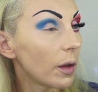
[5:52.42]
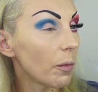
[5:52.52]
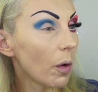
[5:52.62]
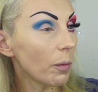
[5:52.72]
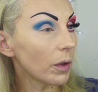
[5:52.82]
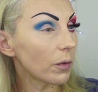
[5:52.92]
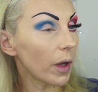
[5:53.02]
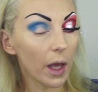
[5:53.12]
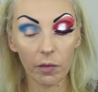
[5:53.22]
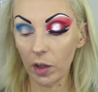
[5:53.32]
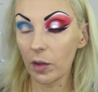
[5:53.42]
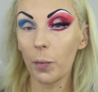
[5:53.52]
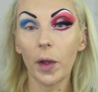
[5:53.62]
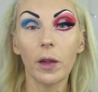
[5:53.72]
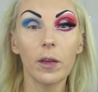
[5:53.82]
the moment we have
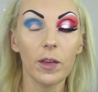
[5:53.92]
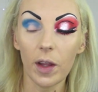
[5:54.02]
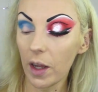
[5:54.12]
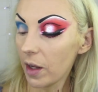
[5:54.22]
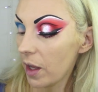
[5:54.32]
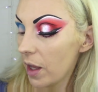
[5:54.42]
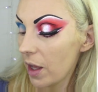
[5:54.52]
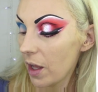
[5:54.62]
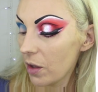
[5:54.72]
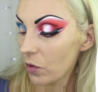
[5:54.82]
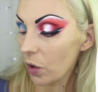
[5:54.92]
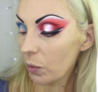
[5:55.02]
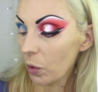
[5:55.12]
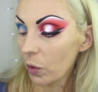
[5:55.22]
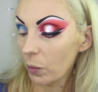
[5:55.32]
Independence Day, so
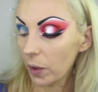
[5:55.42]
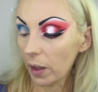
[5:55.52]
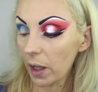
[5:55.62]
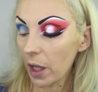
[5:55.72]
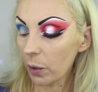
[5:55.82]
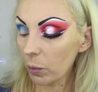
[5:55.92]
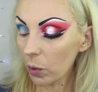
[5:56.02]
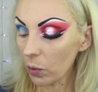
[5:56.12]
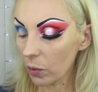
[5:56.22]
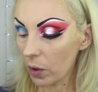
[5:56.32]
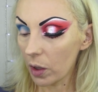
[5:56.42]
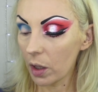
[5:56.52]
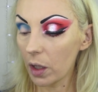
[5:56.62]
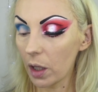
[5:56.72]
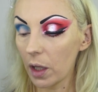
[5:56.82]
I'm going with a lighter blue,
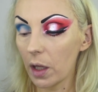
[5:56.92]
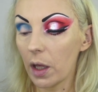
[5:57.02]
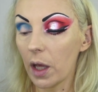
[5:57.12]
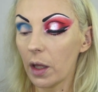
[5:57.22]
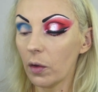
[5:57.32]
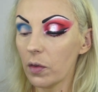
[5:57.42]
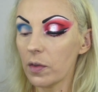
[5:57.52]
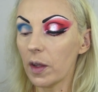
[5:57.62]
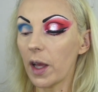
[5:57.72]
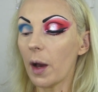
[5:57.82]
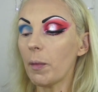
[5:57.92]
and we'll see. I